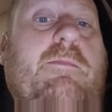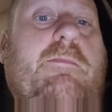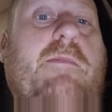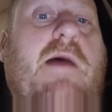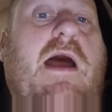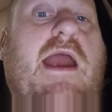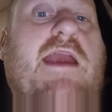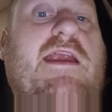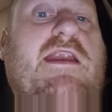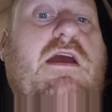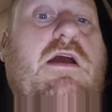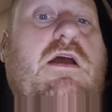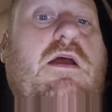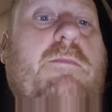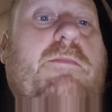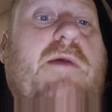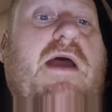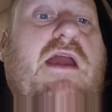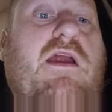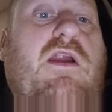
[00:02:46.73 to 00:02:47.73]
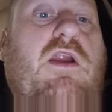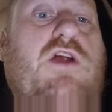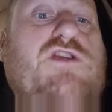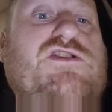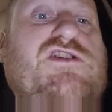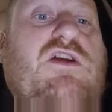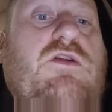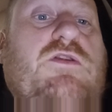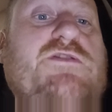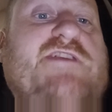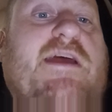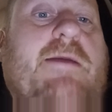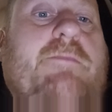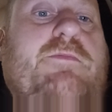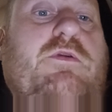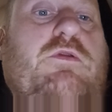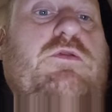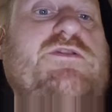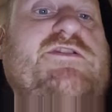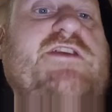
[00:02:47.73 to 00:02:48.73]
minor biological
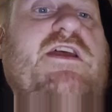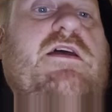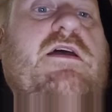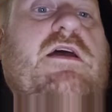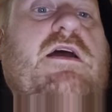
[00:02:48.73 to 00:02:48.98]
samples,